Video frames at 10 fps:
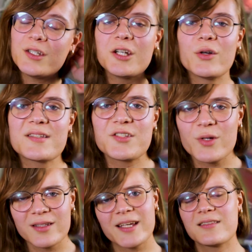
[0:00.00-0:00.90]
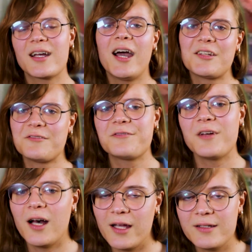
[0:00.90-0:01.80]
But you know, it's doing like the kind of
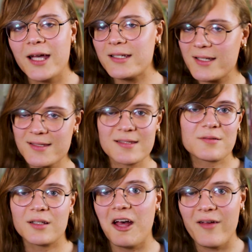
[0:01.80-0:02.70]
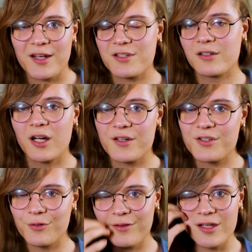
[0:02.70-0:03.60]
uh, 90s live action
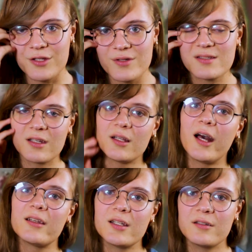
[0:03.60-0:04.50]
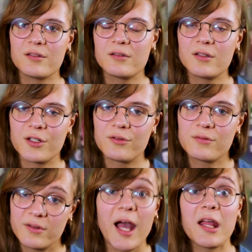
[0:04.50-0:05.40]
cartoon thing you see a lot in, you know,
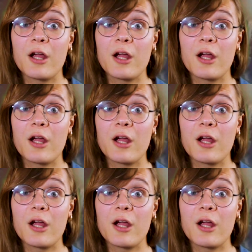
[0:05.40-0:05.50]
that